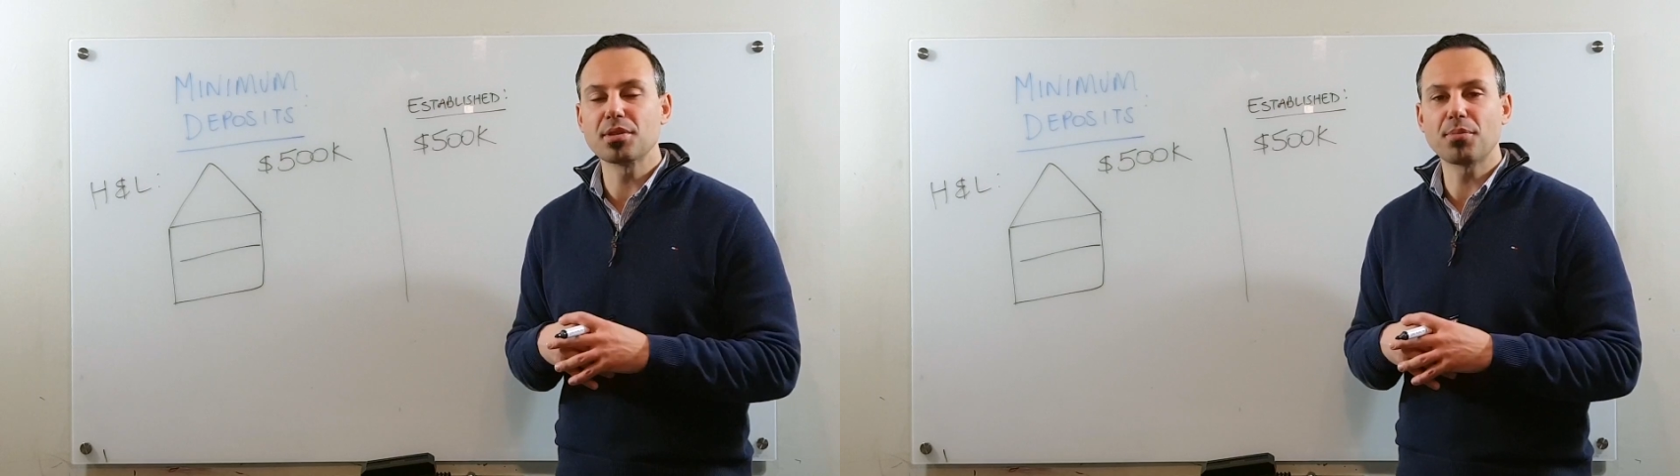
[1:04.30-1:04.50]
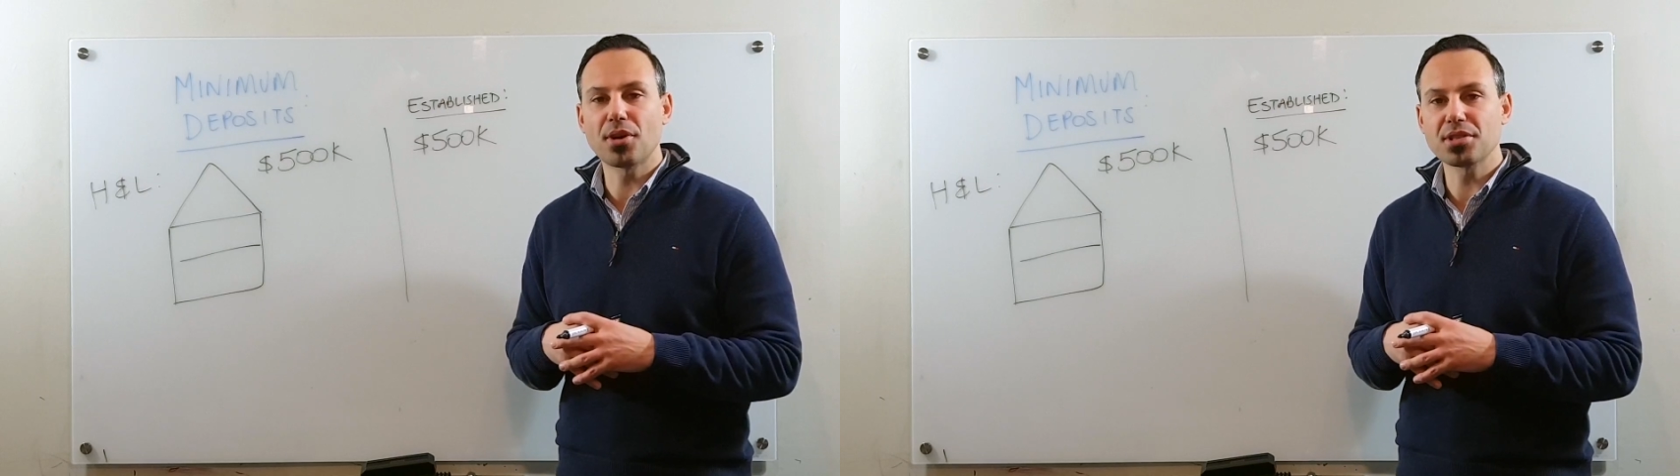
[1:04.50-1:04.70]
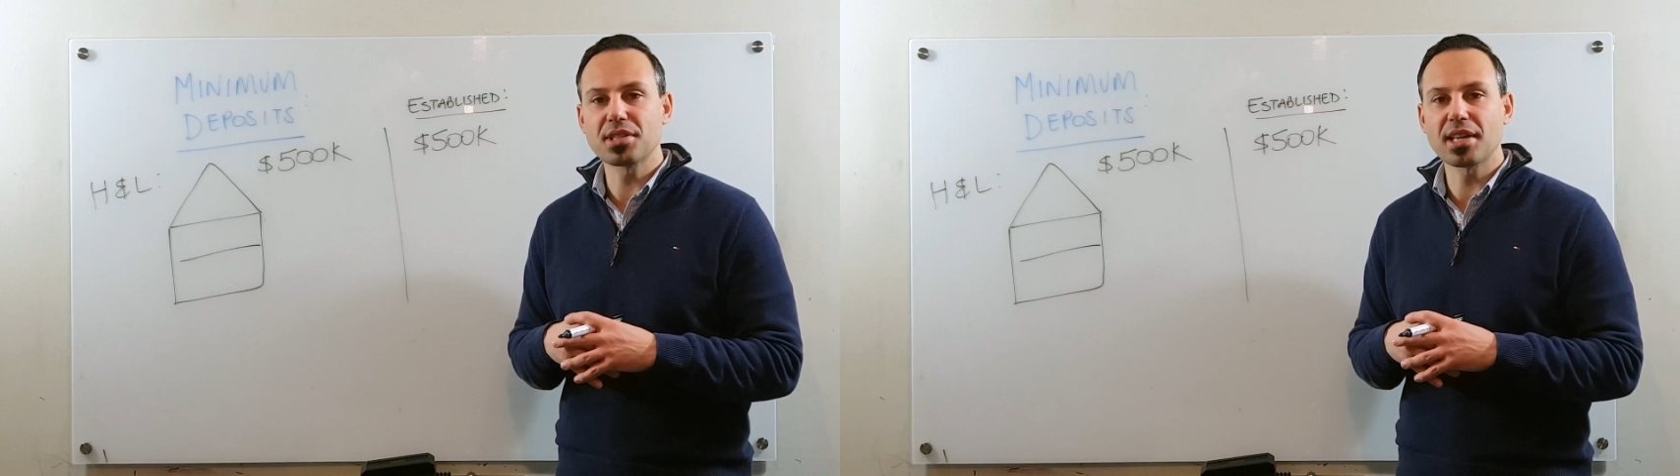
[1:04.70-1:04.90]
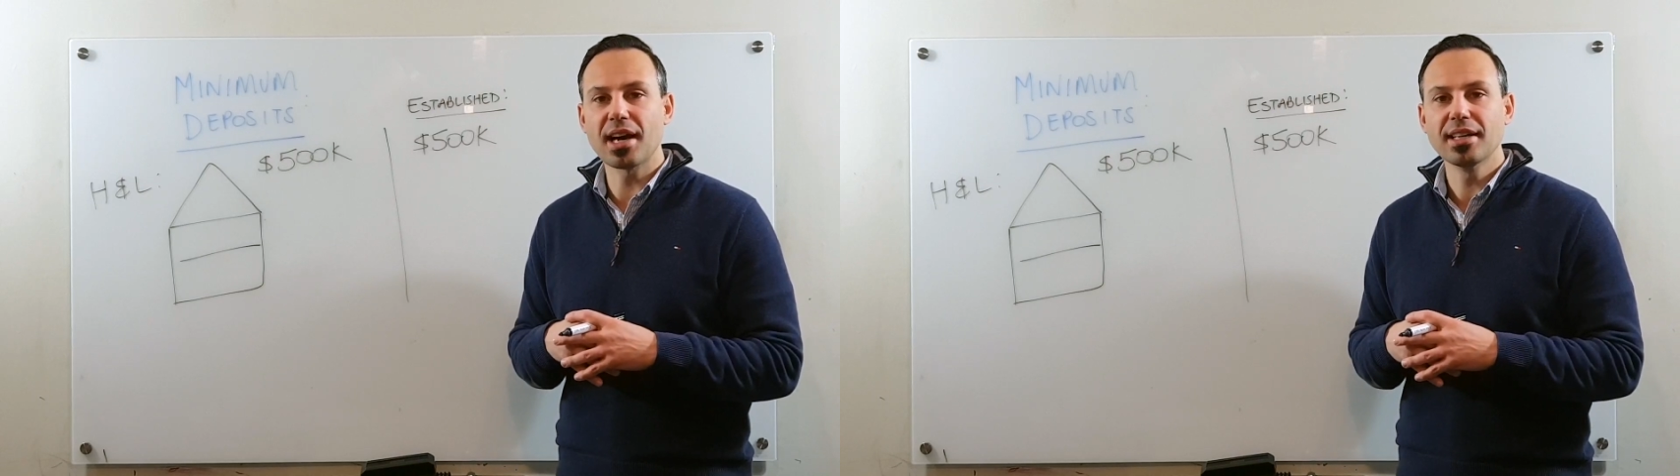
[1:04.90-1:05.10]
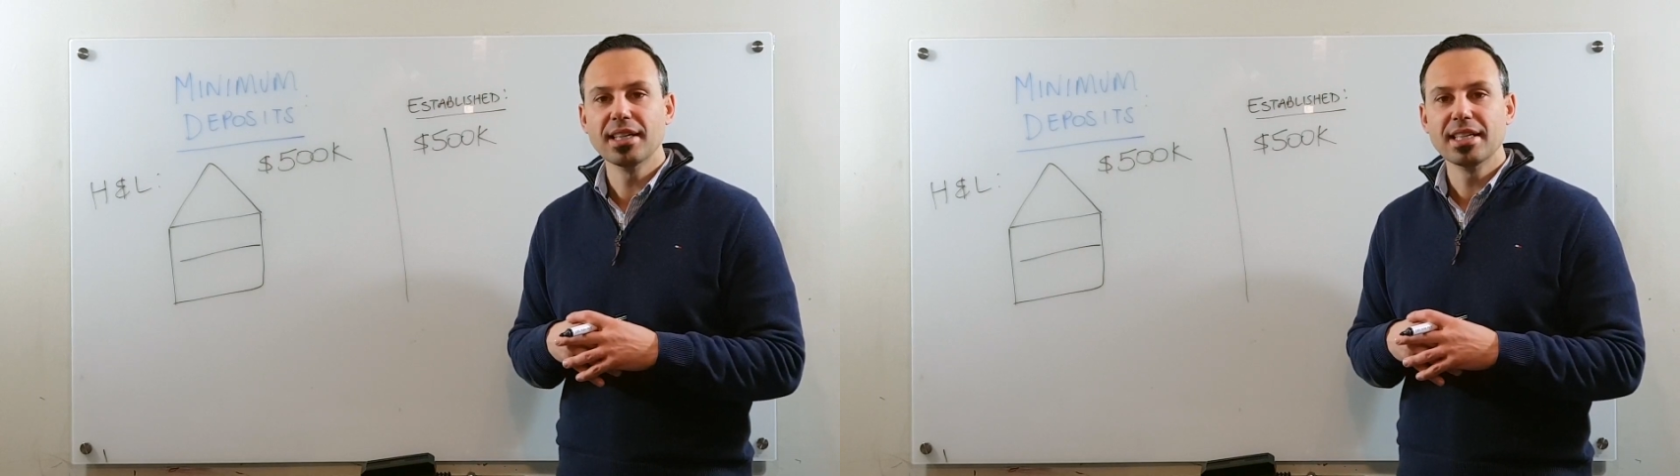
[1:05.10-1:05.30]
deposits
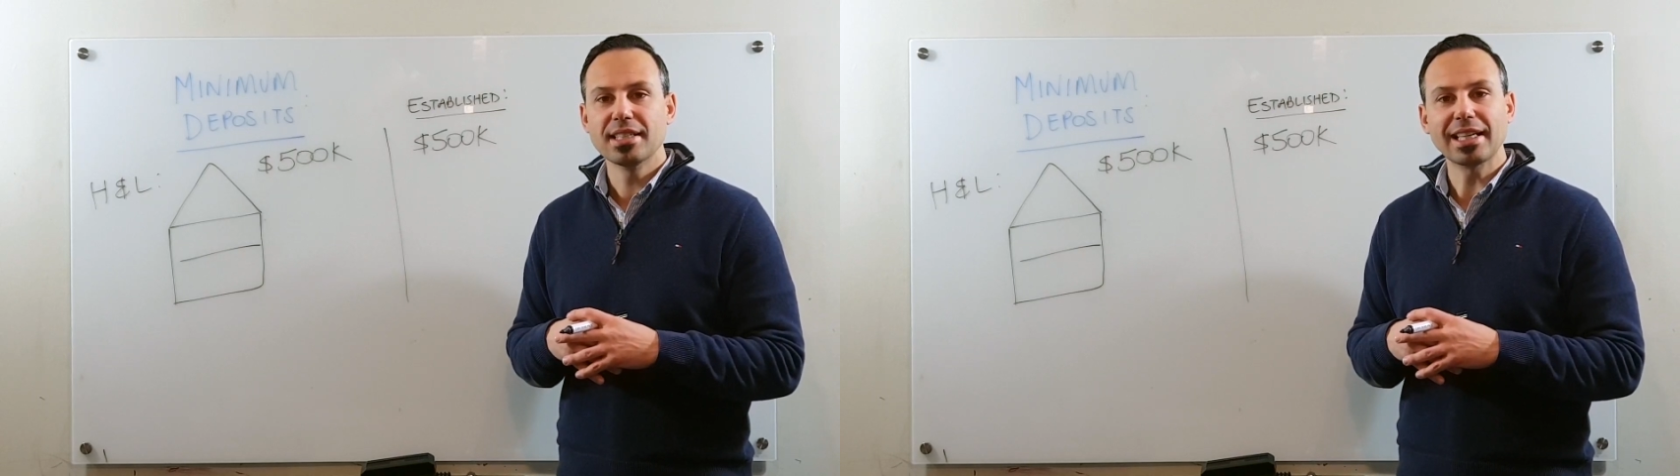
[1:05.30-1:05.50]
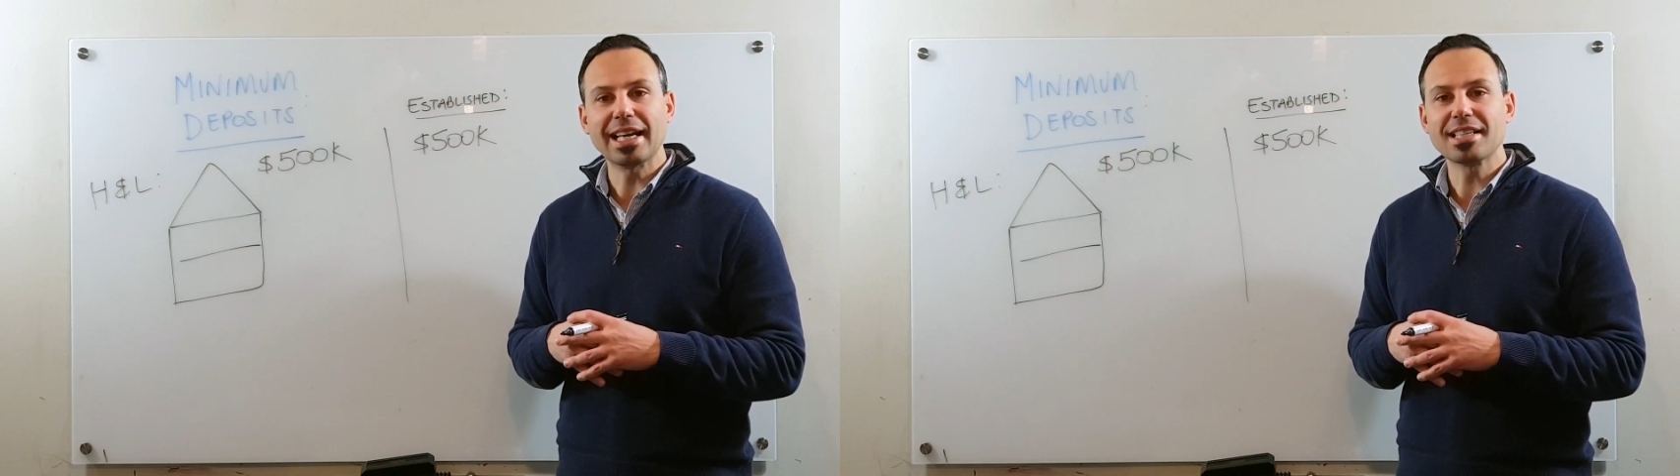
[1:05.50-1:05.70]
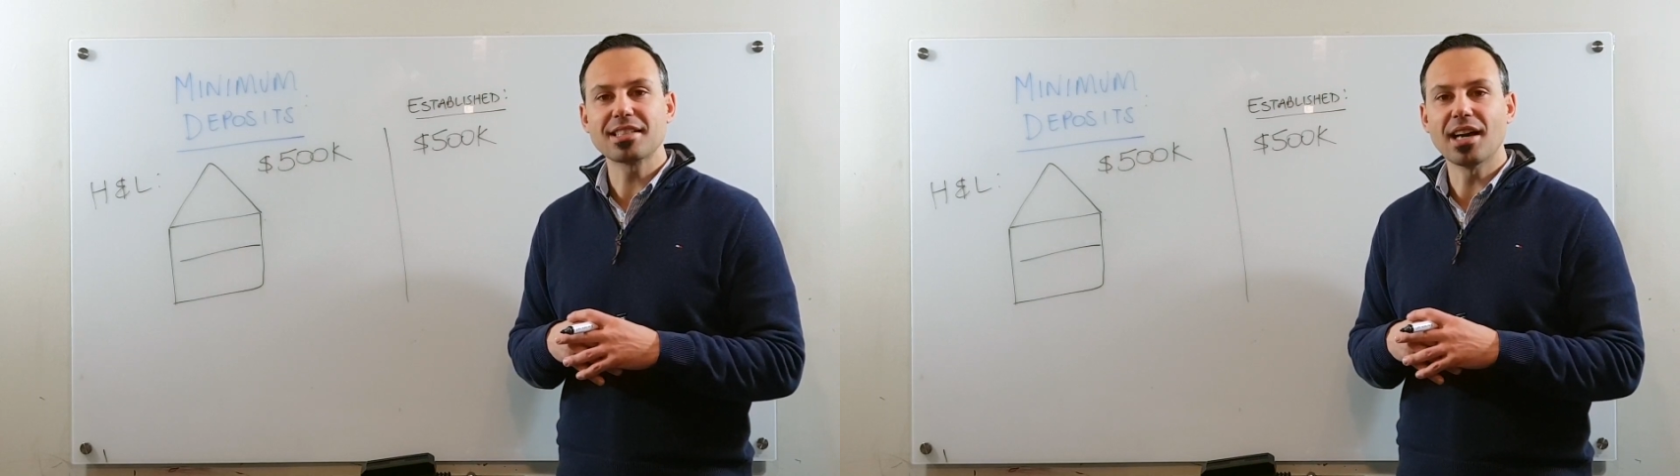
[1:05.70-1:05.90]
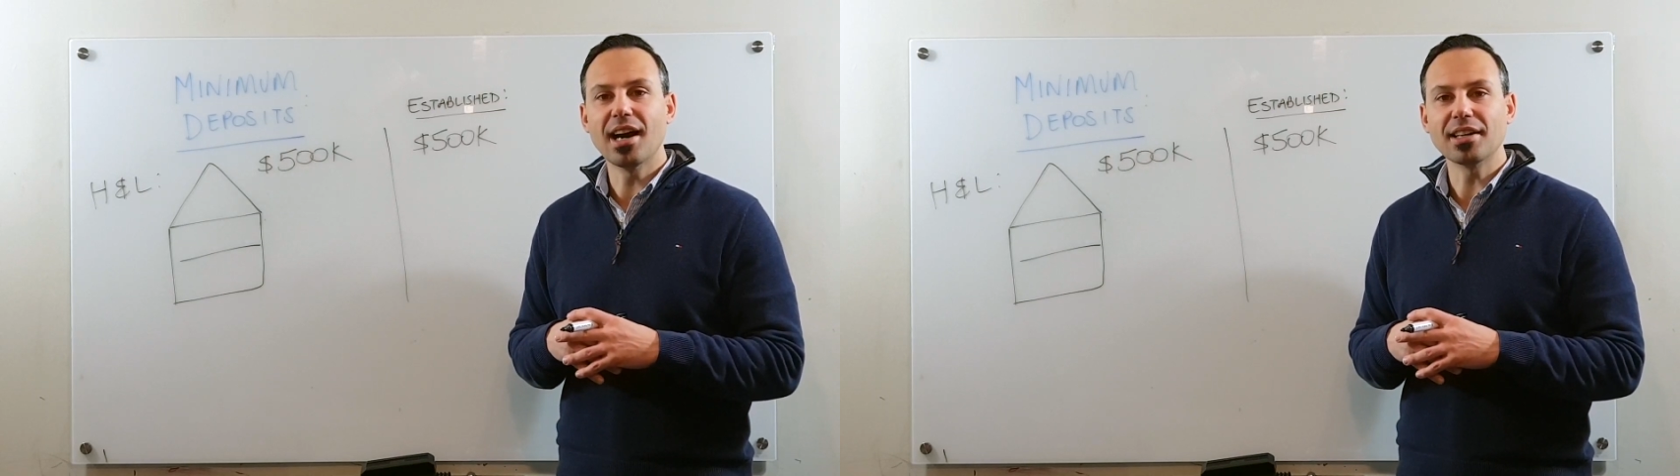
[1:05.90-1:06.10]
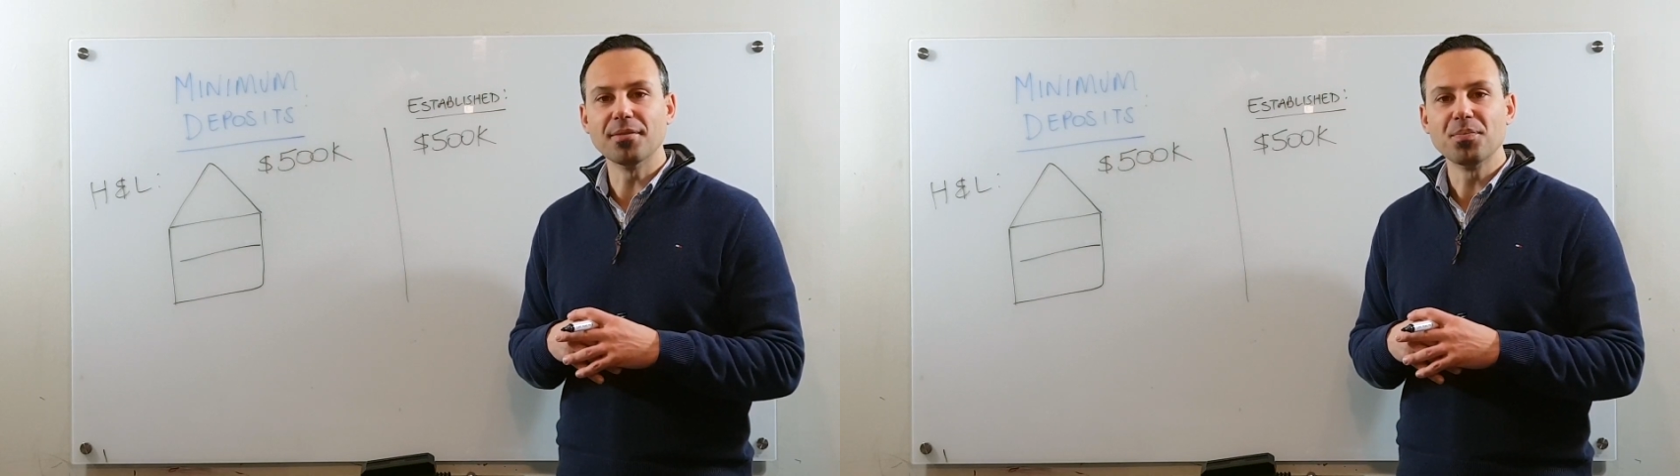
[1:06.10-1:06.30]
are to get
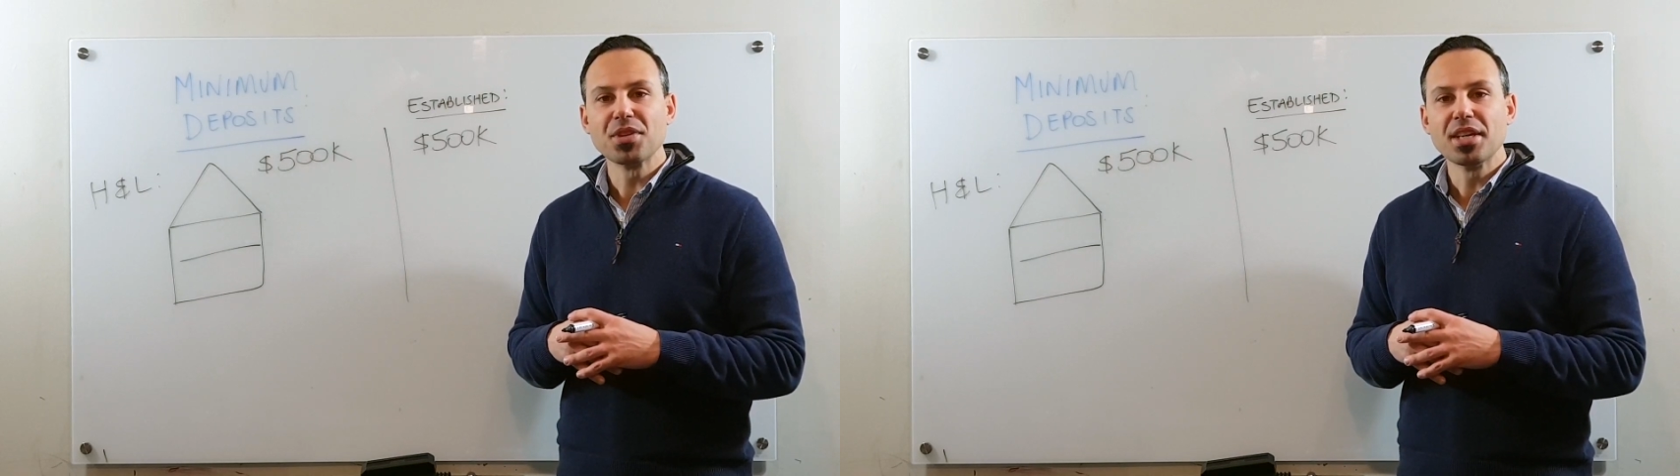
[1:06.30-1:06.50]
started.